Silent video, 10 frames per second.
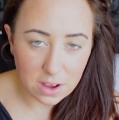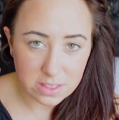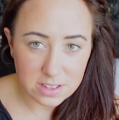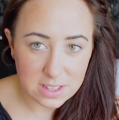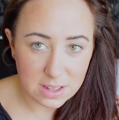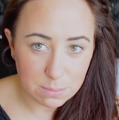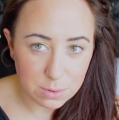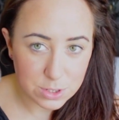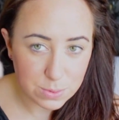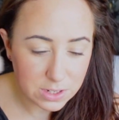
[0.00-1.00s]
on the same
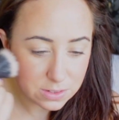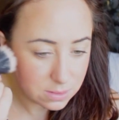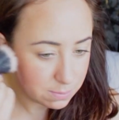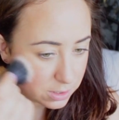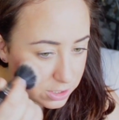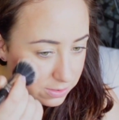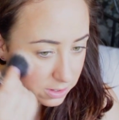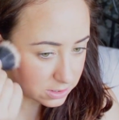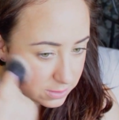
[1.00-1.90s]
brush we used the blusher on,